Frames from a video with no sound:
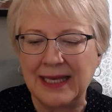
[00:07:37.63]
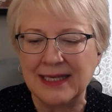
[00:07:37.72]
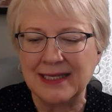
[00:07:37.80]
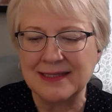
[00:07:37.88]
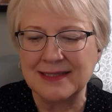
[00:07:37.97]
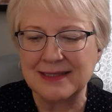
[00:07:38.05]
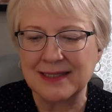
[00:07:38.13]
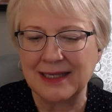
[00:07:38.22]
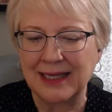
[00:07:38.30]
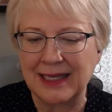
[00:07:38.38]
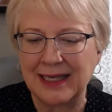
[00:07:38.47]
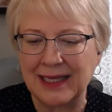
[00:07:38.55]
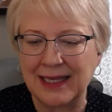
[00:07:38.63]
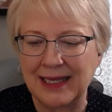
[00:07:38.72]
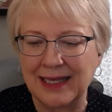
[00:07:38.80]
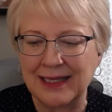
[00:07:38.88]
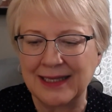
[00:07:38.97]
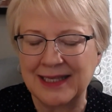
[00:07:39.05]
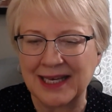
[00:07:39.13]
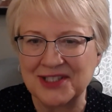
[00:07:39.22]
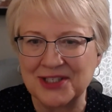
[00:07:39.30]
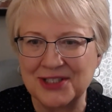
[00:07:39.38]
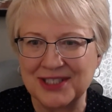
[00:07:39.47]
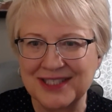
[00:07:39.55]
is
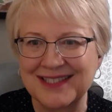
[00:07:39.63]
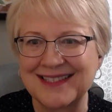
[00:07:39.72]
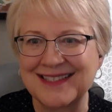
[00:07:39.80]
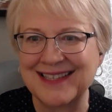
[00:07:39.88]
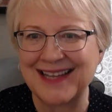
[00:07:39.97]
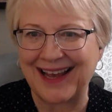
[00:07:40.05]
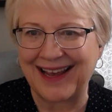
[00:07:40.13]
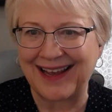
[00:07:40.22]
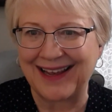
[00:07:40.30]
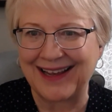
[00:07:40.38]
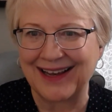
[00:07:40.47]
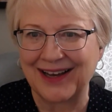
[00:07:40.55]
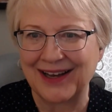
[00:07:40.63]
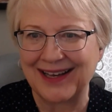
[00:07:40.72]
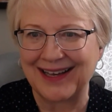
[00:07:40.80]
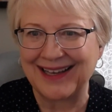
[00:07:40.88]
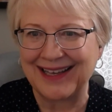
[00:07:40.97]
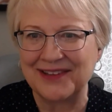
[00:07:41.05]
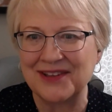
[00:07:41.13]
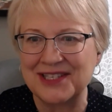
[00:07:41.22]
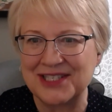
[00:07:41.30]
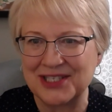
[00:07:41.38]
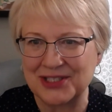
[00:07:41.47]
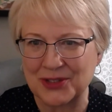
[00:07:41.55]
doesn't just stay in the
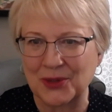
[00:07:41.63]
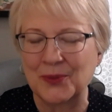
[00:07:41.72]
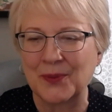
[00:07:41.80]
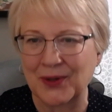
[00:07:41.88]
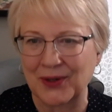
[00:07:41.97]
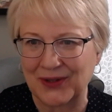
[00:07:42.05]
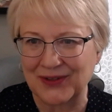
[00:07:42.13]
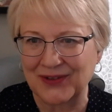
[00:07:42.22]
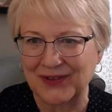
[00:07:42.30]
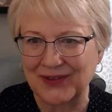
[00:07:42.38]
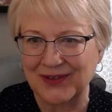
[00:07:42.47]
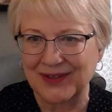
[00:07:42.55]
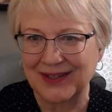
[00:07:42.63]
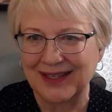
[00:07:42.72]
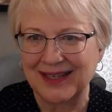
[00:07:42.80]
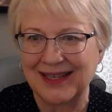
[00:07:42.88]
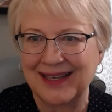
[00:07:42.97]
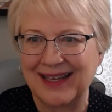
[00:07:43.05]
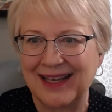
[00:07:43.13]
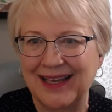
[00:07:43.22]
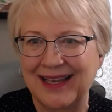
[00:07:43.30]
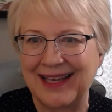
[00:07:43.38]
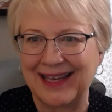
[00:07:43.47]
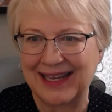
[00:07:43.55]
digital world.
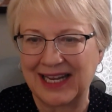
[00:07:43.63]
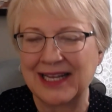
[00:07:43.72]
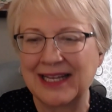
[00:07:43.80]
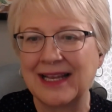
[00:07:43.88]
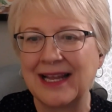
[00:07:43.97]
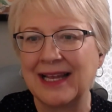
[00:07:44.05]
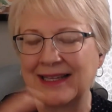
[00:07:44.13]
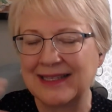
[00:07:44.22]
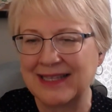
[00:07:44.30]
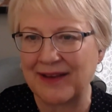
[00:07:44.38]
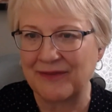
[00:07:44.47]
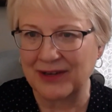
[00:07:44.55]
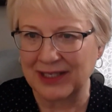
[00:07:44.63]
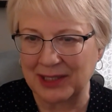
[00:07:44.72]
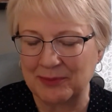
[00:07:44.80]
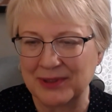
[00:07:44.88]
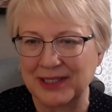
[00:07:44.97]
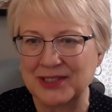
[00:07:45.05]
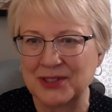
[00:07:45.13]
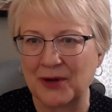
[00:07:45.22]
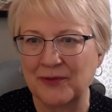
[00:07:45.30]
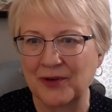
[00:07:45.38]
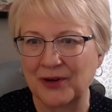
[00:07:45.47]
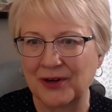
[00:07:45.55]
It, it, it definitely bleeds
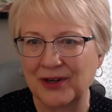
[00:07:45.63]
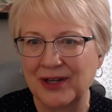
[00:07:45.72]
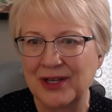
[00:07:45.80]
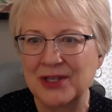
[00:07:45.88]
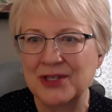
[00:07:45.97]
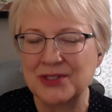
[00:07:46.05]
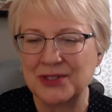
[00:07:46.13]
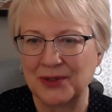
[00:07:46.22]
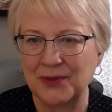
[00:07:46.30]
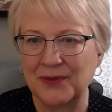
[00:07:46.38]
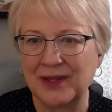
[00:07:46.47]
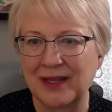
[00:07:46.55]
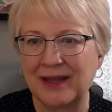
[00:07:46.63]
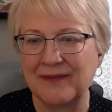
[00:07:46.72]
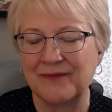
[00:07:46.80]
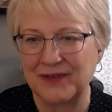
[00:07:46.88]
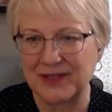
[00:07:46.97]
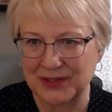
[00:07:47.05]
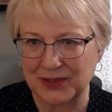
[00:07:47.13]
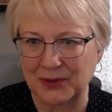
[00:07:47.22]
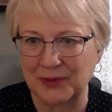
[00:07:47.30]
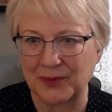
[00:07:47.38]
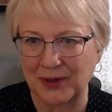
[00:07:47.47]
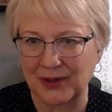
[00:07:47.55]
over to the
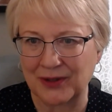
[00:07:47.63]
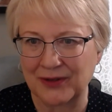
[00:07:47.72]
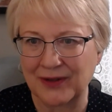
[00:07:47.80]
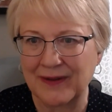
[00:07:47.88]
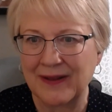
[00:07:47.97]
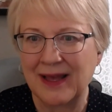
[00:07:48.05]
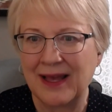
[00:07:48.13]
physical world.